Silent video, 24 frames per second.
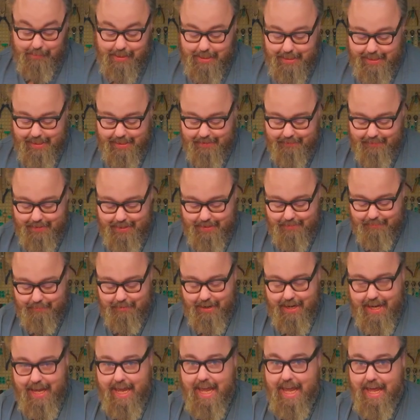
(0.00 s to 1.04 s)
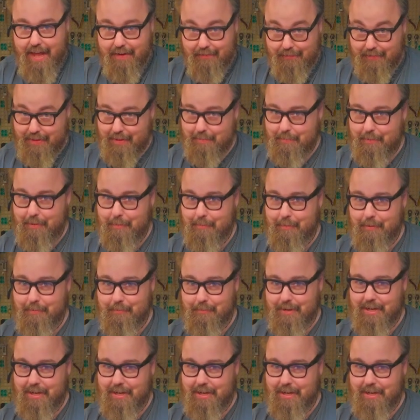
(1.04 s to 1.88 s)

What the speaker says: going to leave this right here for the moment.